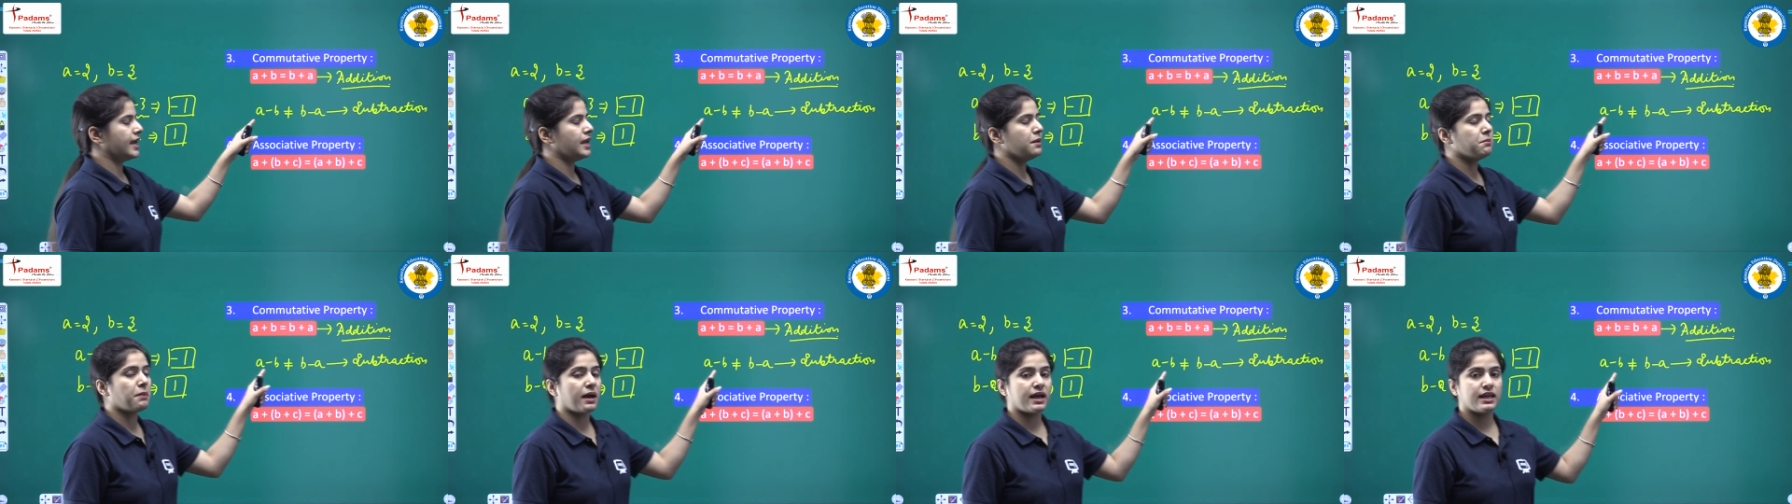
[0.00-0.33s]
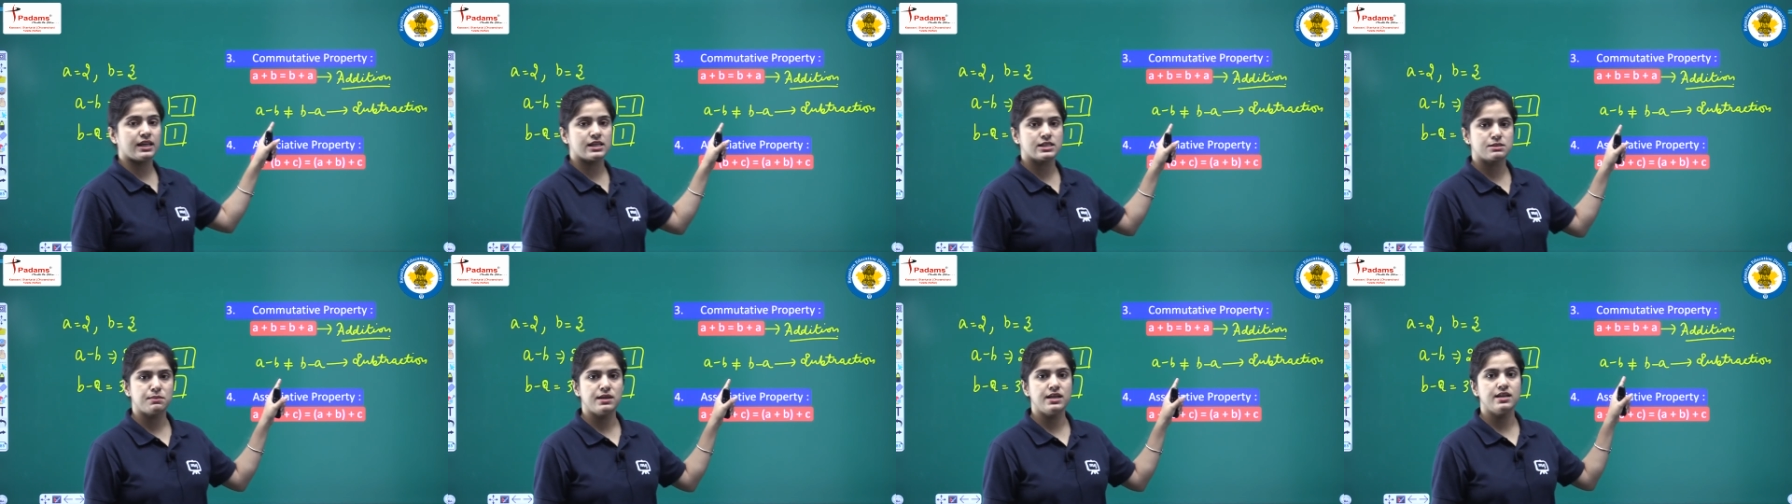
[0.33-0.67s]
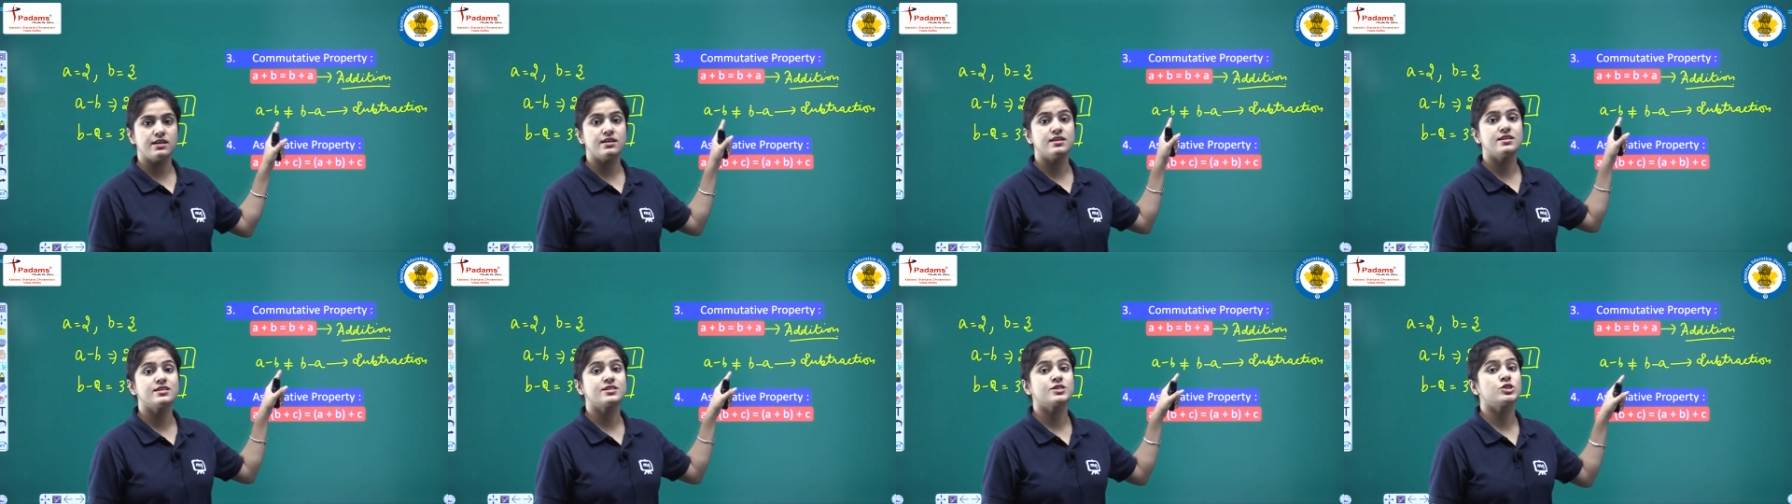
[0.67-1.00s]
a minus
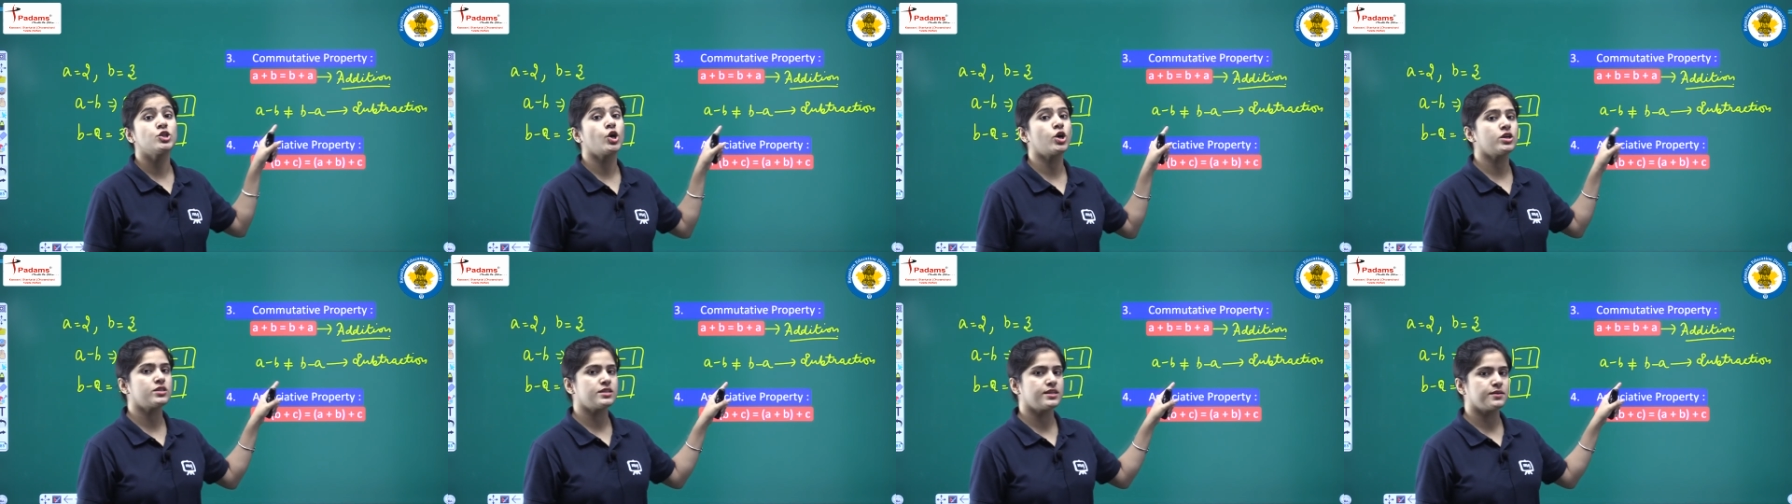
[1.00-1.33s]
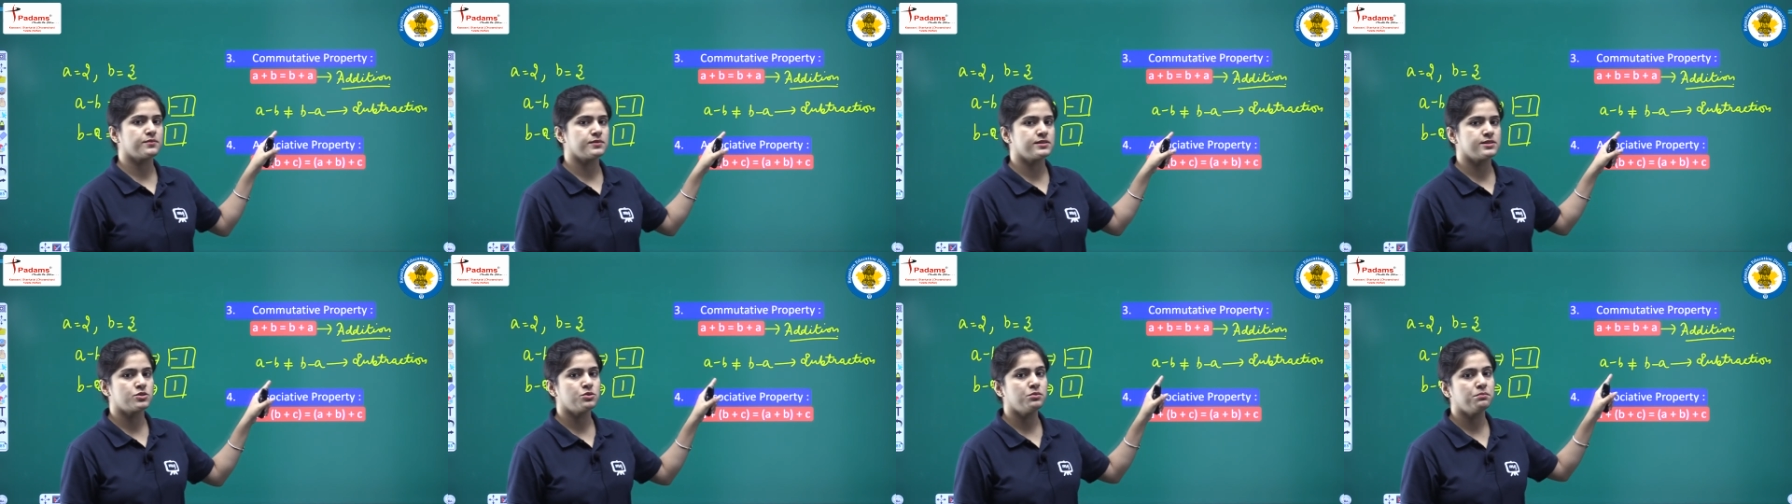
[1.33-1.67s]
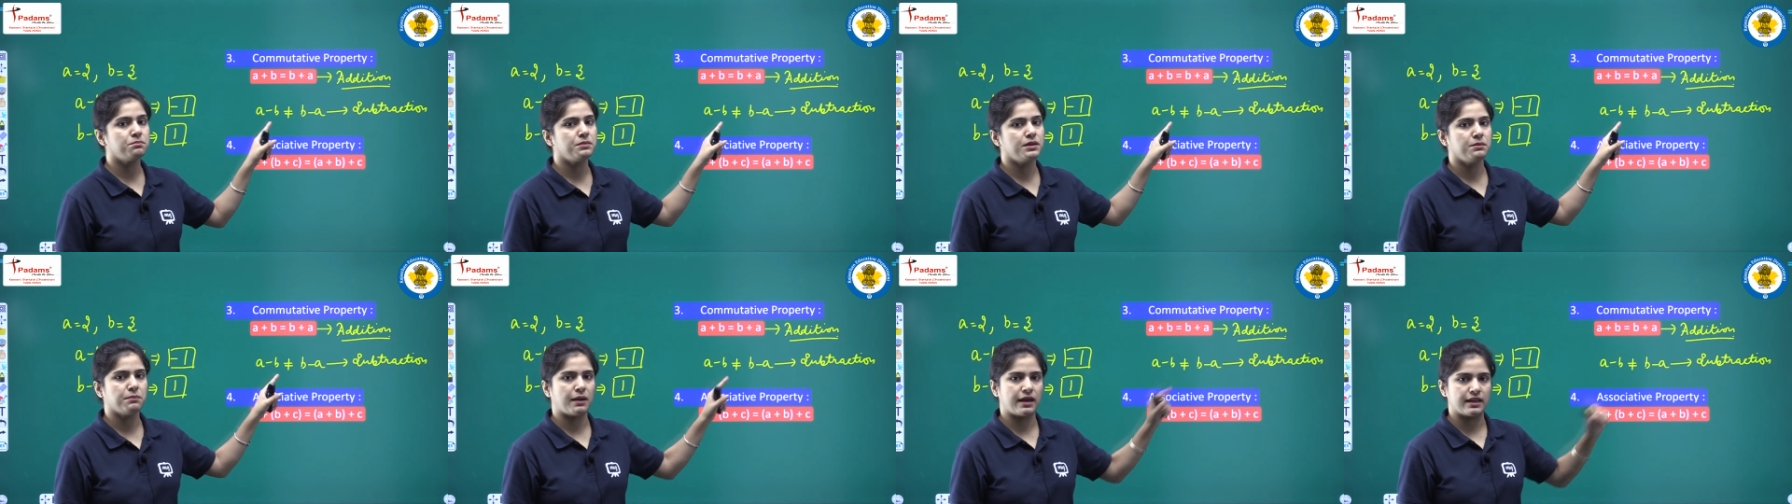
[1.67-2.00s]
b is not equal to
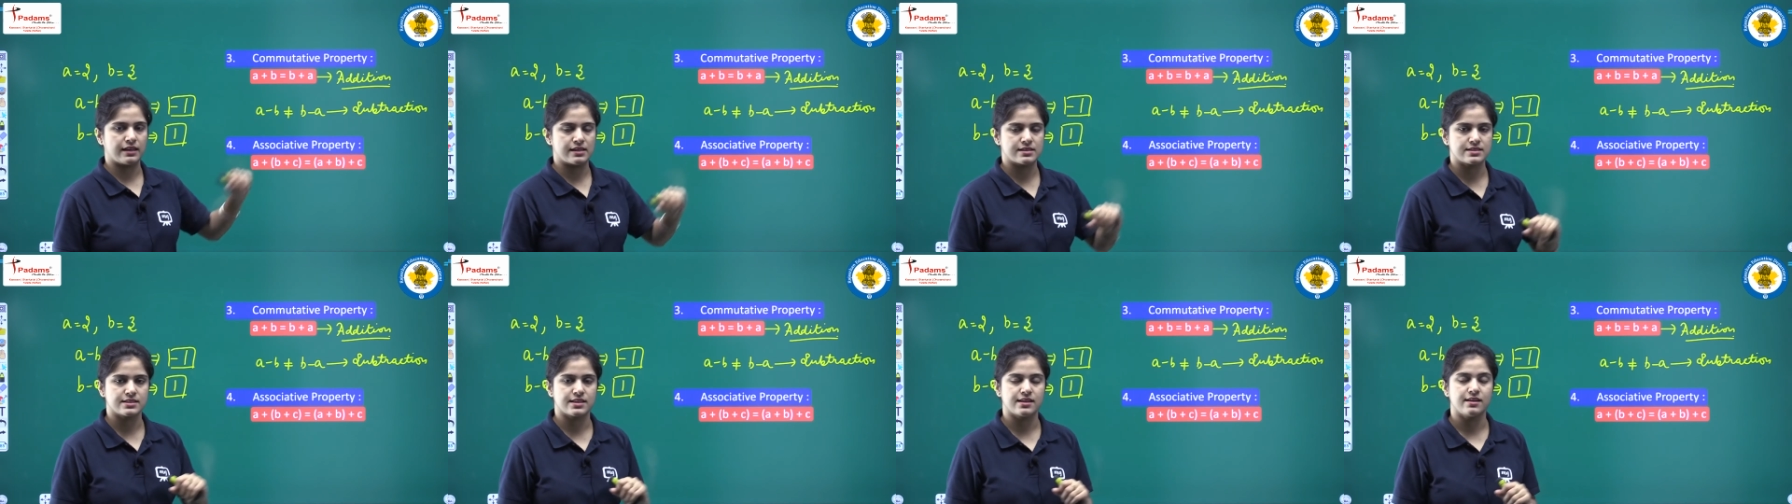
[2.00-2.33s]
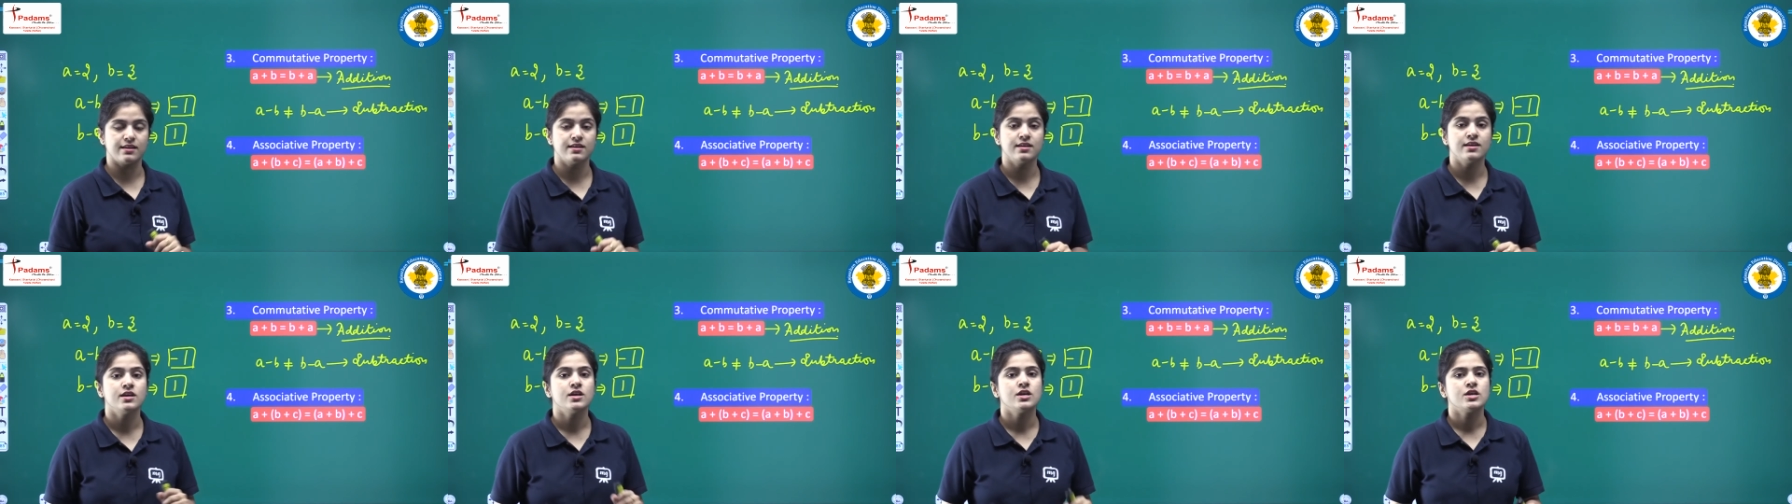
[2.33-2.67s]
b minus c.